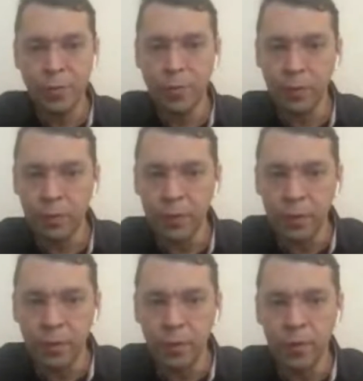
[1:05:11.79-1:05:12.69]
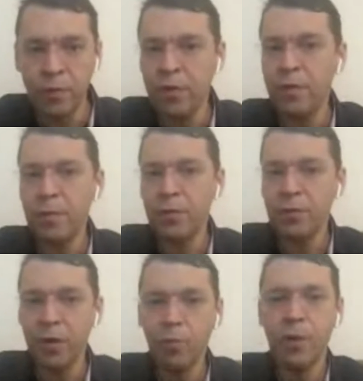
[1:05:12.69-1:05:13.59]
Like, so just imagine how
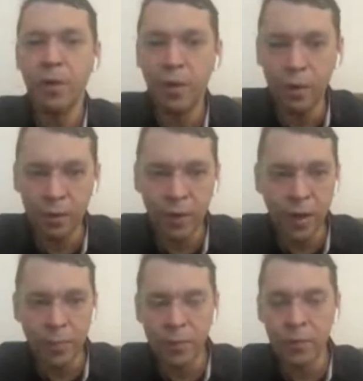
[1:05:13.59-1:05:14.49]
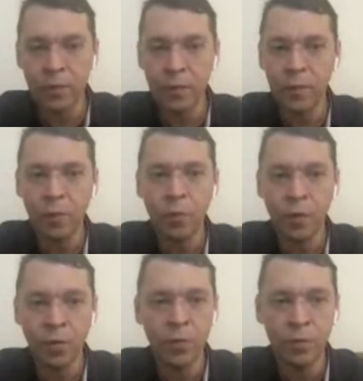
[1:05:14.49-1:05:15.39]
many times security audit
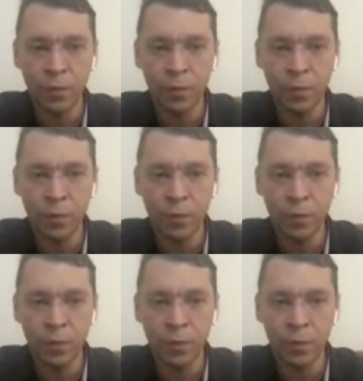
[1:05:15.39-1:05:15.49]
was done,